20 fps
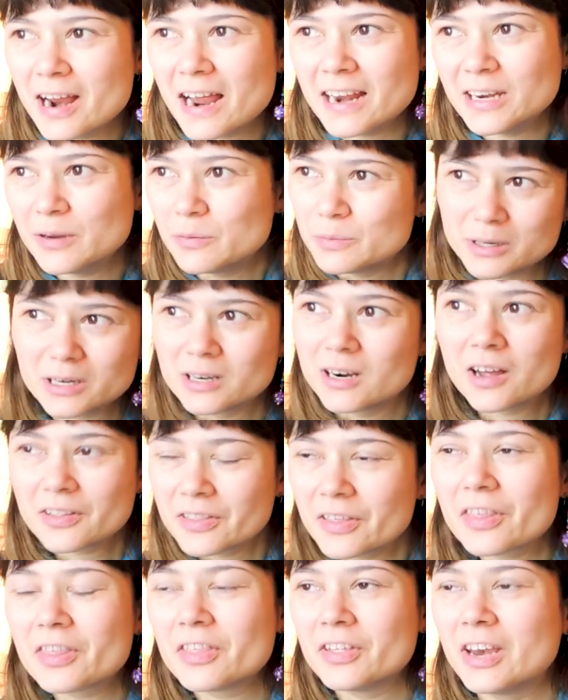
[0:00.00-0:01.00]
anywhere
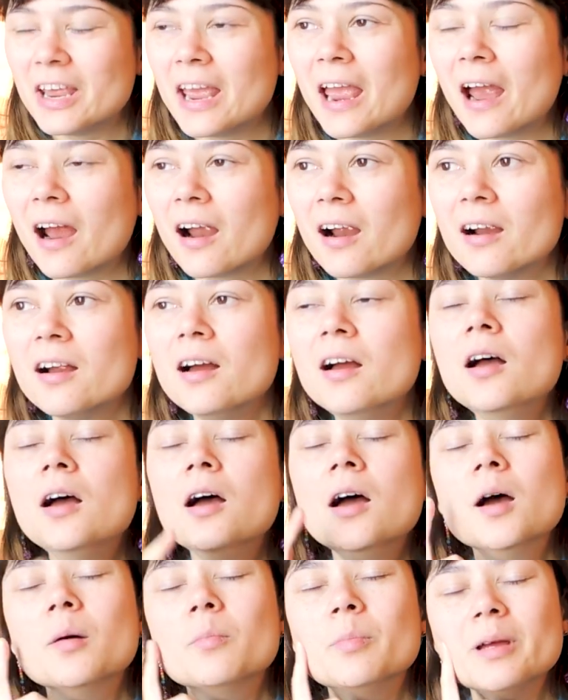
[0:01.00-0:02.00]
other than here,
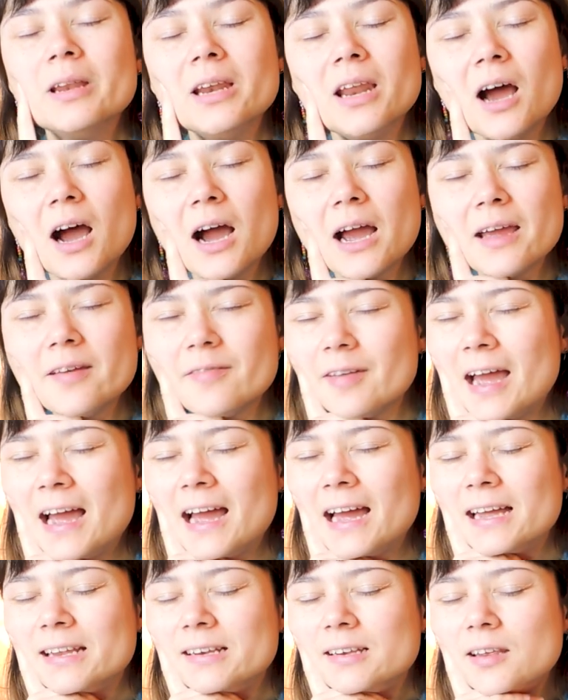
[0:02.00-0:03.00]
but I have
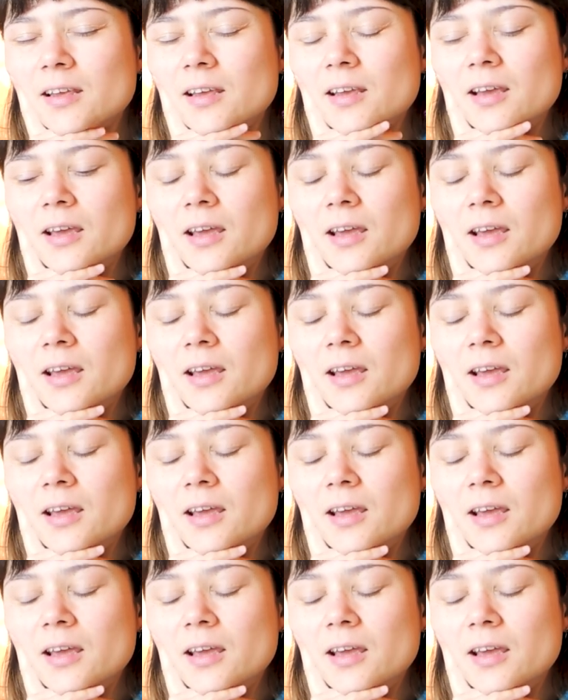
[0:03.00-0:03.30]
had